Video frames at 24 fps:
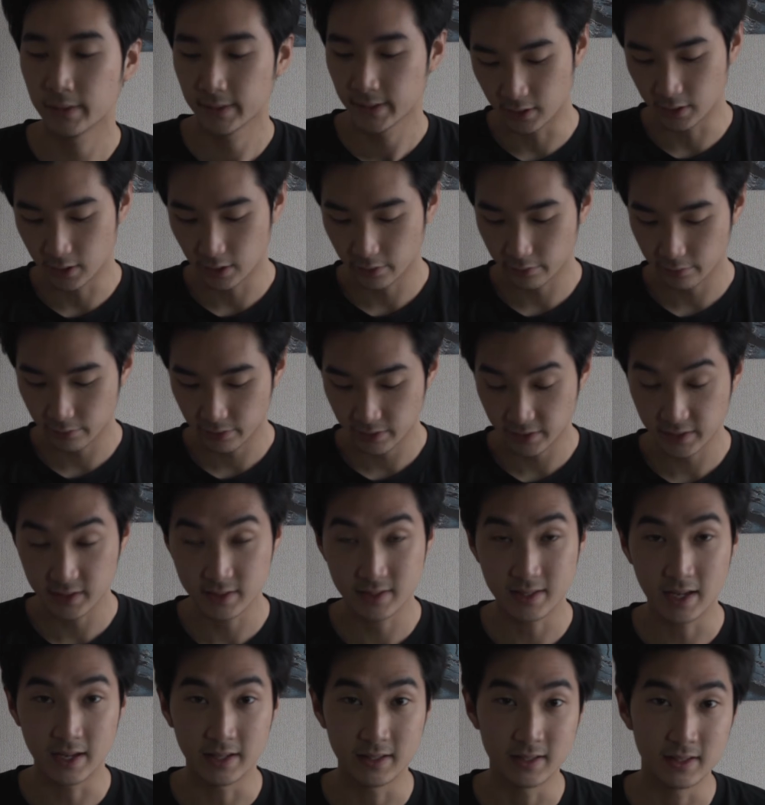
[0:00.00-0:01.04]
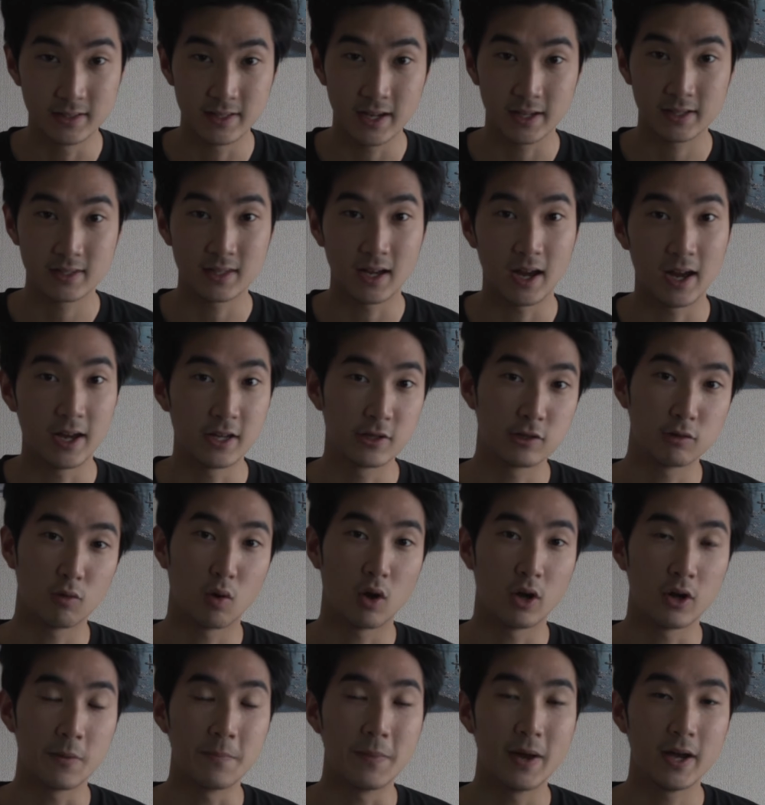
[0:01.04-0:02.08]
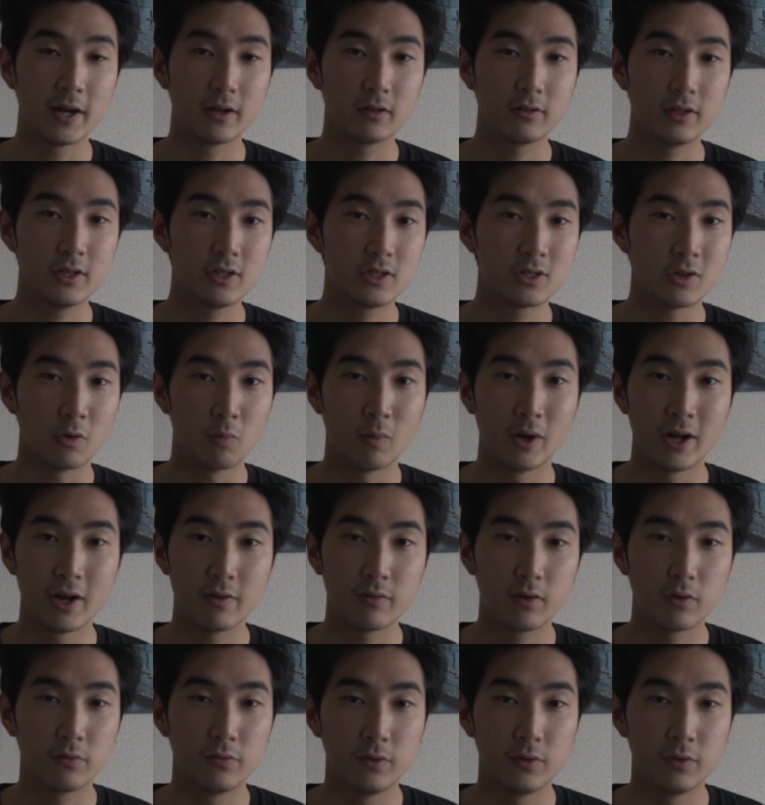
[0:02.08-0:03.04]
And another thing is that it detects the ISO automatically, so whatever